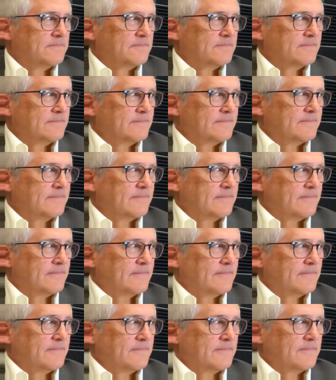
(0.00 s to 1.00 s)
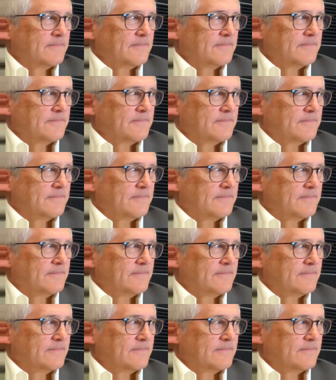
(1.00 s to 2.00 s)

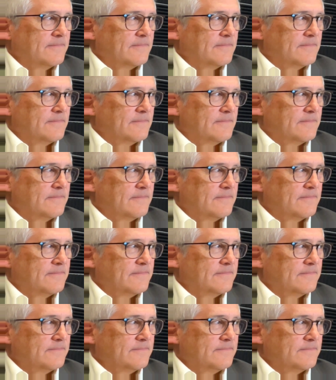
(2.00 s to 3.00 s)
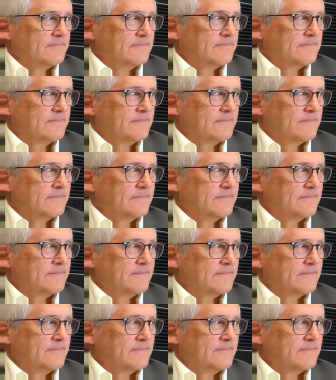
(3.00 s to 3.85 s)
The person shown says nothing.